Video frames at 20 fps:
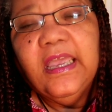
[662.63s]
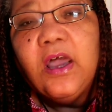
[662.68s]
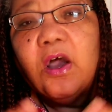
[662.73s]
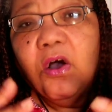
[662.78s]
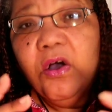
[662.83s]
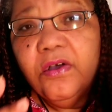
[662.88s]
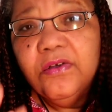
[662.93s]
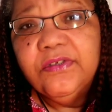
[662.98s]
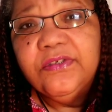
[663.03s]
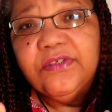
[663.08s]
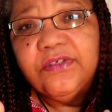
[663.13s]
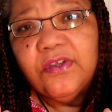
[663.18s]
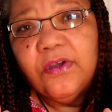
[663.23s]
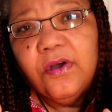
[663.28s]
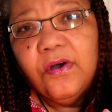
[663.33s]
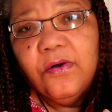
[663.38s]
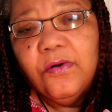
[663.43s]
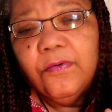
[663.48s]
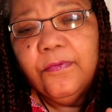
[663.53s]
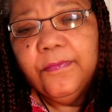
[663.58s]

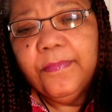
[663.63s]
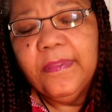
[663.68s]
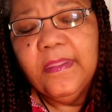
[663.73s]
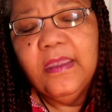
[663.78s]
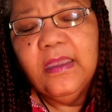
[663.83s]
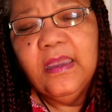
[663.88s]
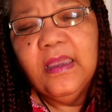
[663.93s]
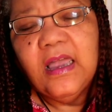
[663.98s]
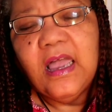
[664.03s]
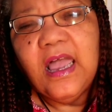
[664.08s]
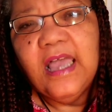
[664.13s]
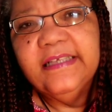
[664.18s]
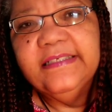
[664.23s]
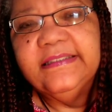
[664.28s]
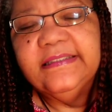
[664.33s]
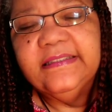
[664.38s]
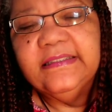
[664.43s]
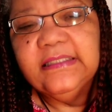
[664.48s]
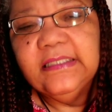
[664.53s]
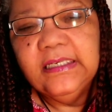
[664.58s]
Also, I
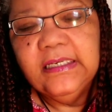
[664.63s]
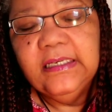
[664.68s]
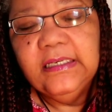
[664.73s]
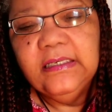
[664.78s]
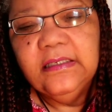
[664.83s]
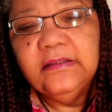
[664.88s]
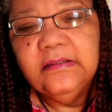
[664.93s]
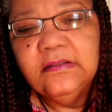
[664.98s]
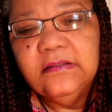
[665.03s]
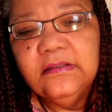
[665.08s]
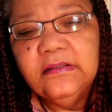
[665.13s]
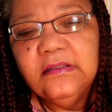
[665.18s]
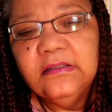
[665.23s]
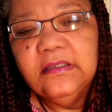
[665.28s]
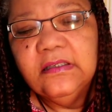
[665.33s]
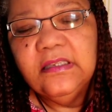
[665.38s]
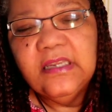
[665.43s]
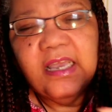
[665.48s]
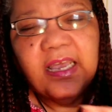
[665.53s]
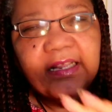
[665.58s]
seen,
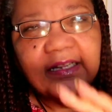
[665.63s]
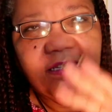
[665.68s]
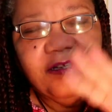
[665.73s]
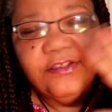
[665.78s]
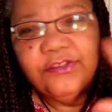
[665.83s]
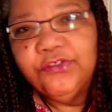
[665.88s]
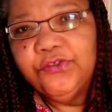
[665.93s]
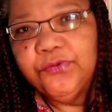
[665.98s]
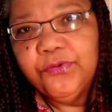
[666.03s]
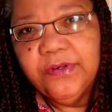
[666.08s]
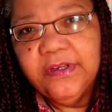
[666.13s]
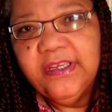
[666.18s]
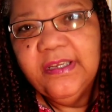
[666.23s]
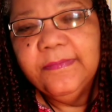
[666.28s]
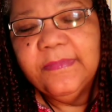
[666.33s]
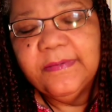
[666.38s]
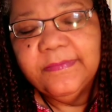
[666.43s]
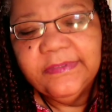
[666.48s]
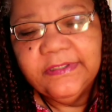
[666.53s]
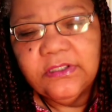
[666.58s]
not in a
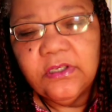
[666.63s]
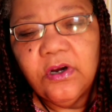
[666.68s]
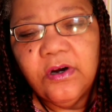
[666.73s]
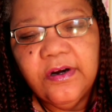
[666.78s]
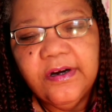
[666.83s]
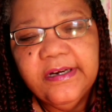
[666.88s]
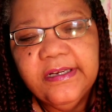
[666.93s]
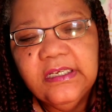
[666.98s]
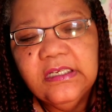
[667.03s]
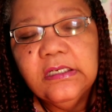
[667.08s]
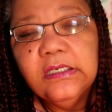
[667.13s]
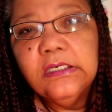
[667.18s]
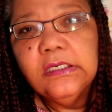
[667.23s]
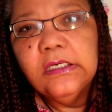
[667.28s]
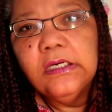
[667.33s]
dream, I'm sorry.